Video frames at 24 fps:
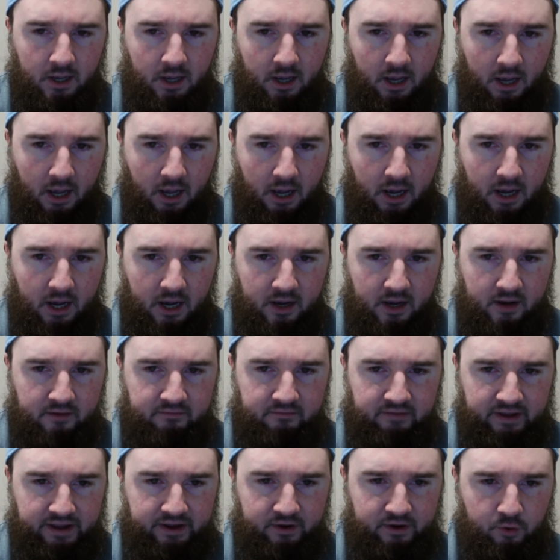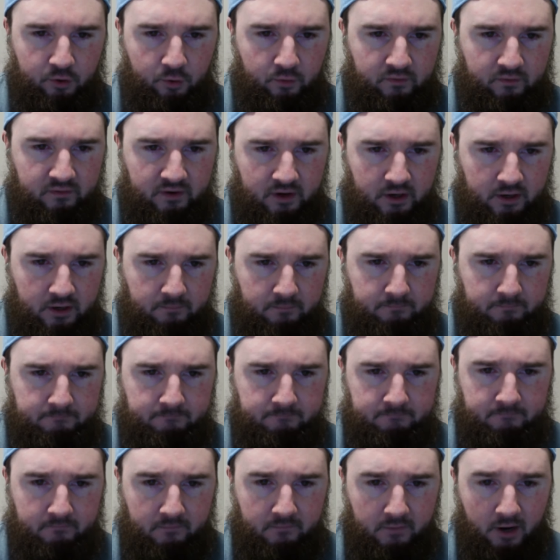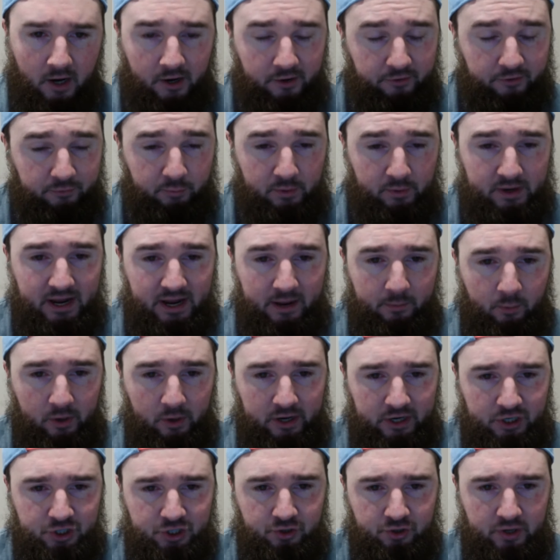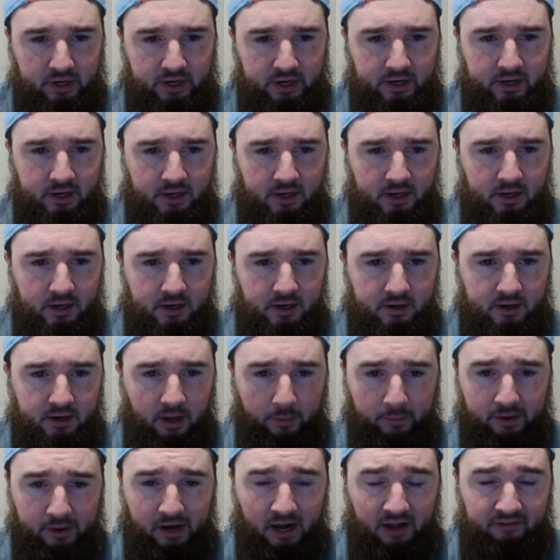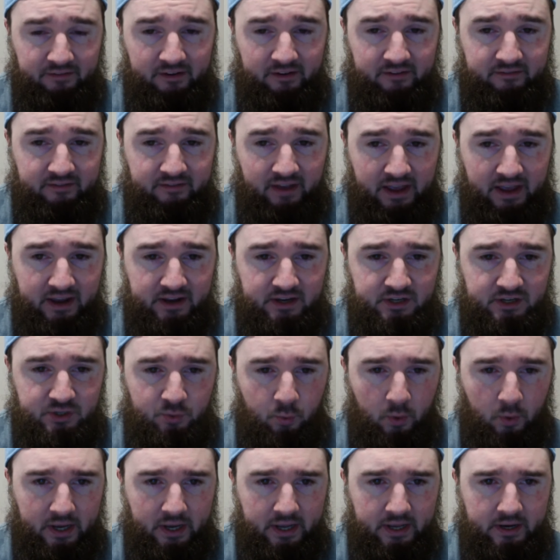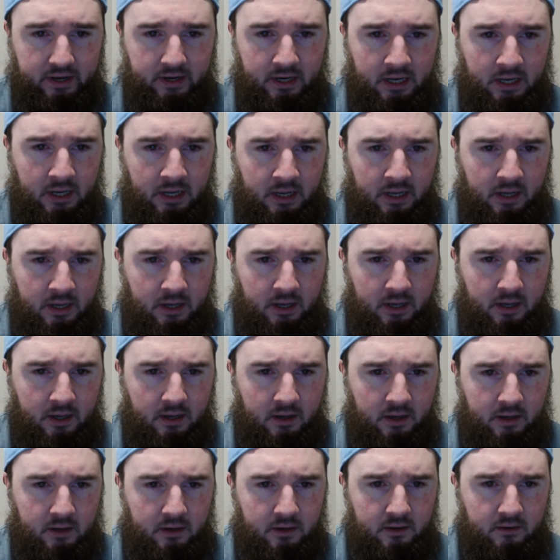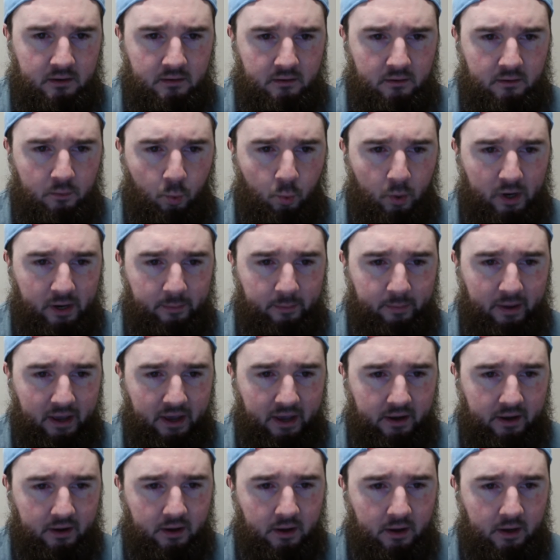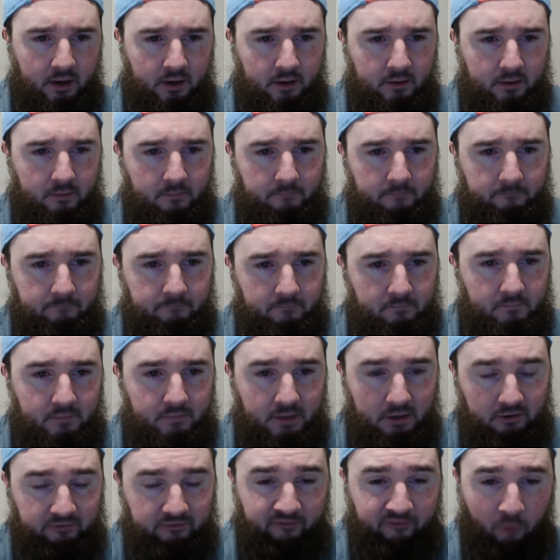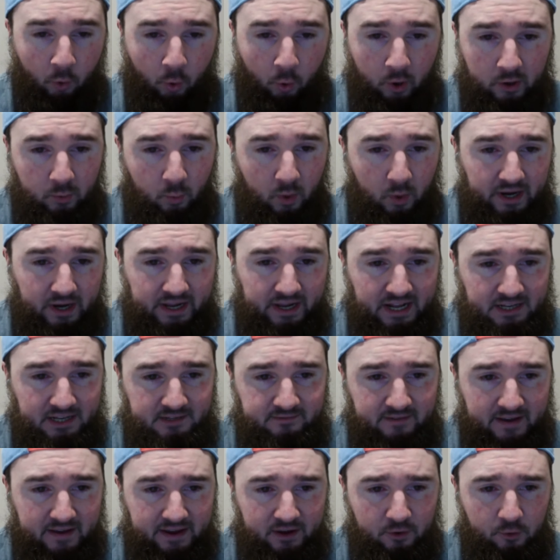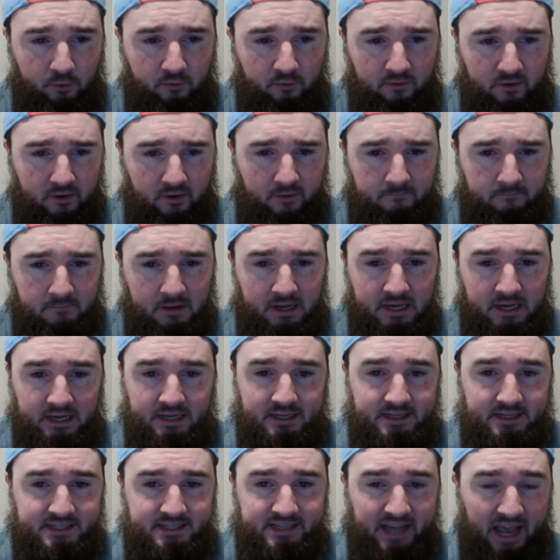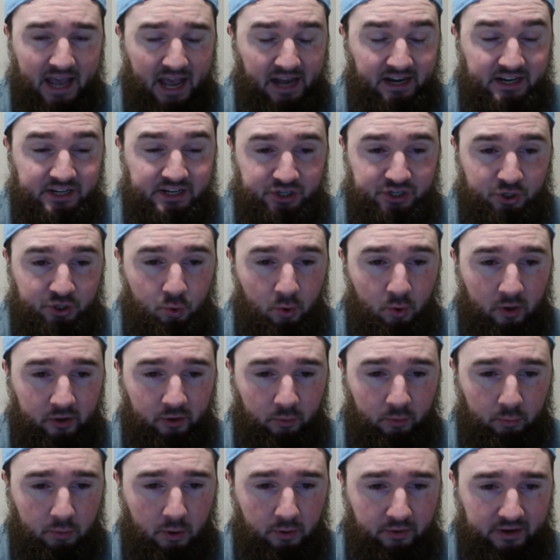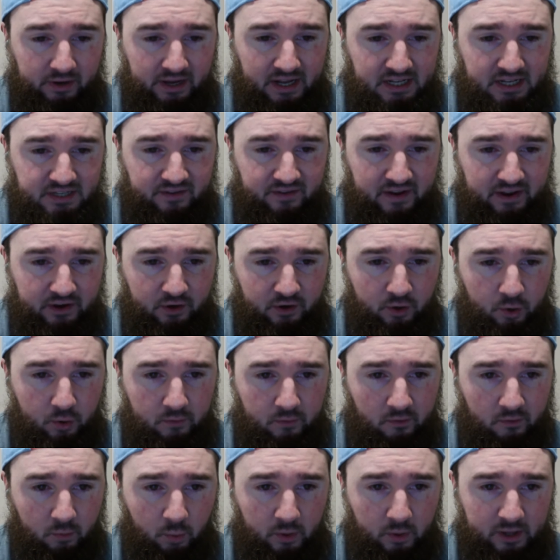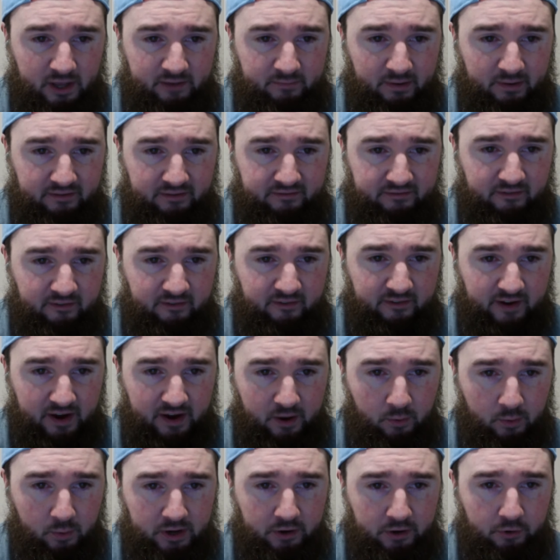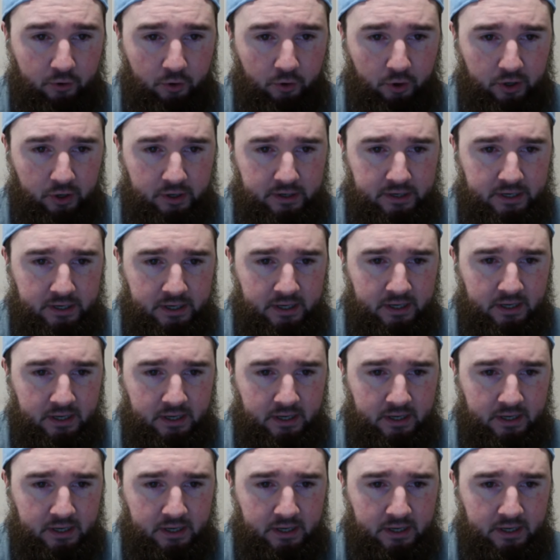Vancouver on a three-game winning streak, coming off a Vegas win. Winnipeg, they're 4-1 against Vancouver, 10-2 on the road against Vancouver, where they've been very good.